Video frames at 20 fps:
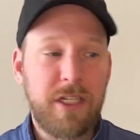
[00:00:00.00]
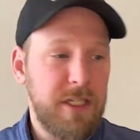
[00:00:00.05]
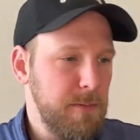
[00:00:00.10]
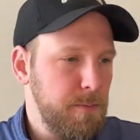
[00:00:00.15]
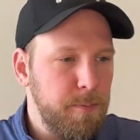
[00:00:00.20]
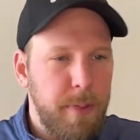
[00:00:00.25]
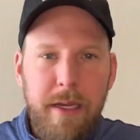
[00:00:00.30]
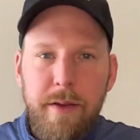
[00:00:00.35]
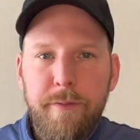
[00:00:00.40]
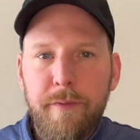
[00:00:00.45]

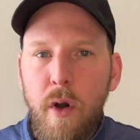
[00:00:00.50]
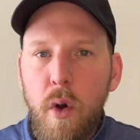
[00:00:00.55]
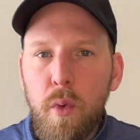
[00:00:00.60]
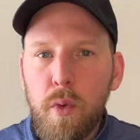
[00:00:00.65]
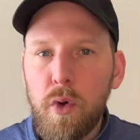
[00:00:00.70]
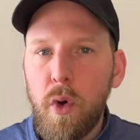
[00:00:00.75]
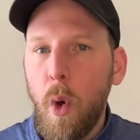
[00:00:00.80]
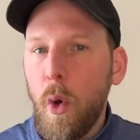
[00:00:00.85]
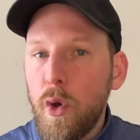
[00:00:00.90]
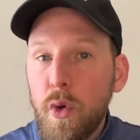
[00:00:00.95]
Be
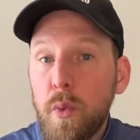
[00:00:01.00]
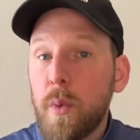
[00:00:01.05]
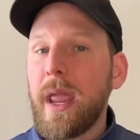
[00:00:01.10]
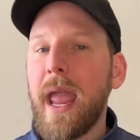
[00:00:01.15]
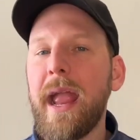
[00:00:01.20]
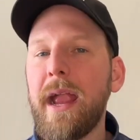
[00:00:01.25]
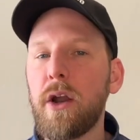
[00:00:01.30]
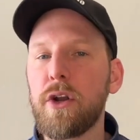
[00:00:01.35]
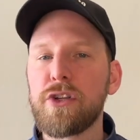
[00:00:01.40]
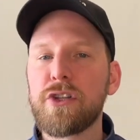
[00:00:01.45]
vocal. Who
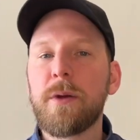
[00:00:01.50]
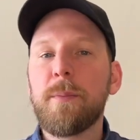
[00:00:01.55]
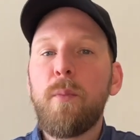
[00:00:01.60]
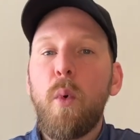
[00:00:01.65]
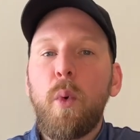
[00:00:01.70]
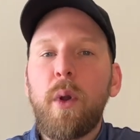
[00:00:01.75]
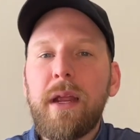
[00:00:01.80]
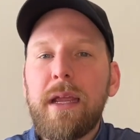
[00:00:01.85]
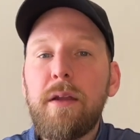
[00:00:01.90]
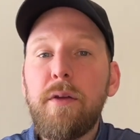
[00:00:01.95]
cares? The
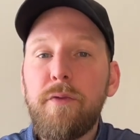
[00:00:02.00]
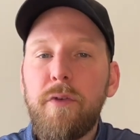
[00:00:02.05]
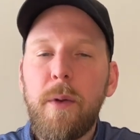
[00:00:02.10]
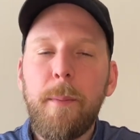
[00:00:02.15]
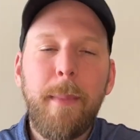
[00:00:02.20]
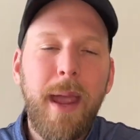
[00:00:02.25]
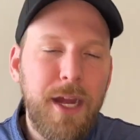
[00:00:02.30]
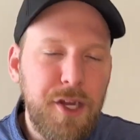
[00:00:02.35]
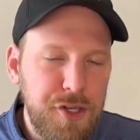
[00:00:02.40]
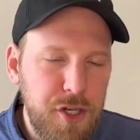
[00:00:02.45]
more
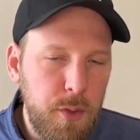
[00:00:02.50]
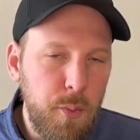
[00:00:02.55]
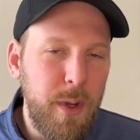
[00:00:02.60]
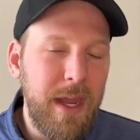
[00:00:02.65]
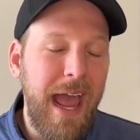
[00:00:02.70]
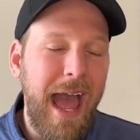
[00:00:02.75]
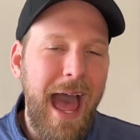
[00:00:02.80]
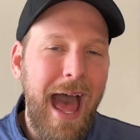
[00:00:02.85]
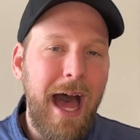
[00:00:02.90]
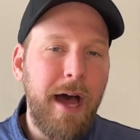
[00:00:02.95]
information we
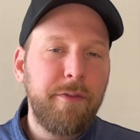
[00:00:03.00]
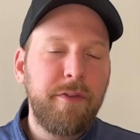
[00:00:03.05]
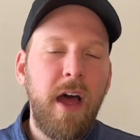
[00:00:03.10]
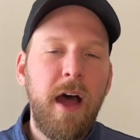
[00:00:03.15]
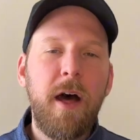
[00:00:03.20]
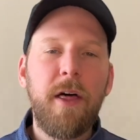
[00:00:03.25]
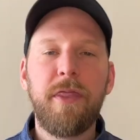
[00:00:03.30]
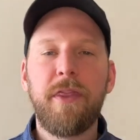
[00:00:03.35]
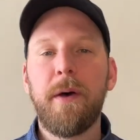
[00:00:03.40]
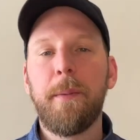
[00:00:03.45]
have,
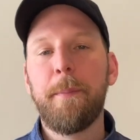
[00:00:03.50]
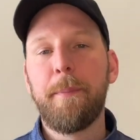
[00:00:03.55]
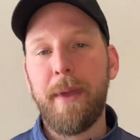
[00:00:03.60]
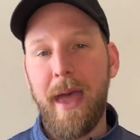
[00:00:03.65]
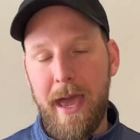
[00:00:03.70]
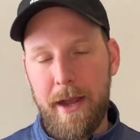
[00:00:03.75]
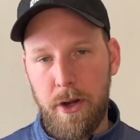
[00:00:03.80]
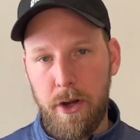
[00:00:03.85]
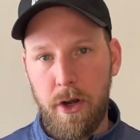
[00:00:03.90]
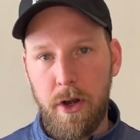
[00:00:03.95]
the
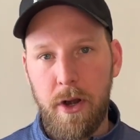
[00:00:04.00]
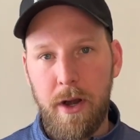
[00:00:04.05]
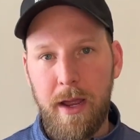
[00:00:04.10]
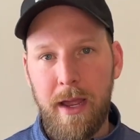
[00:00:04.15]
better.